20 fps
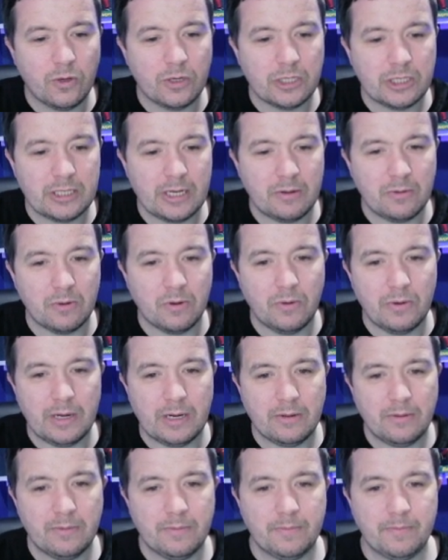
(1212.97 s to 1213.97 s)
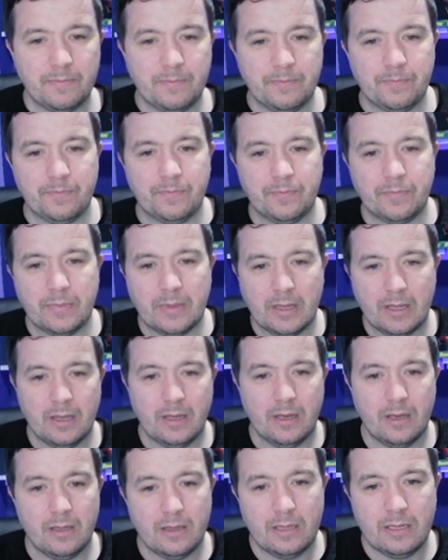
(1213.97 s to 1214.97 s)
shout going out.
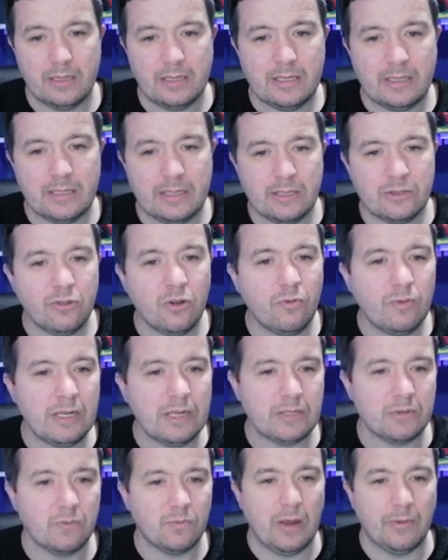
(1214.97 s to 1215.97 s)
There's no reason why